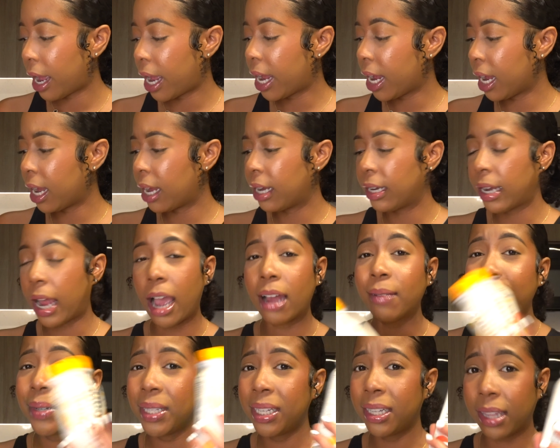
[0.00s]
And
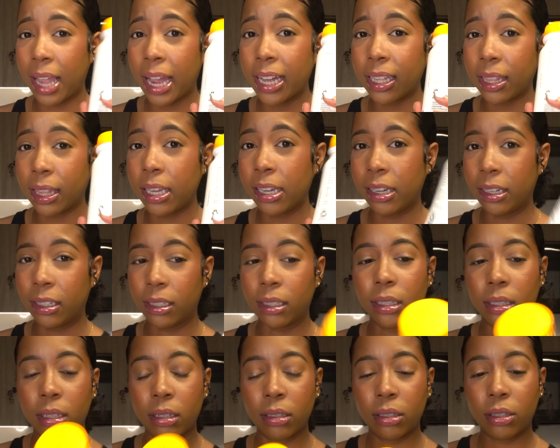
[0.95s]
I really like these.
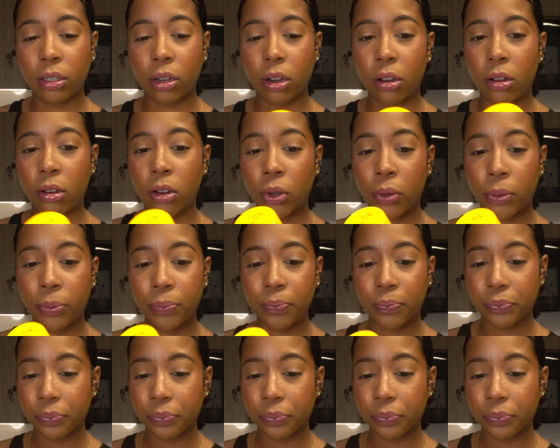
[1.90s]
So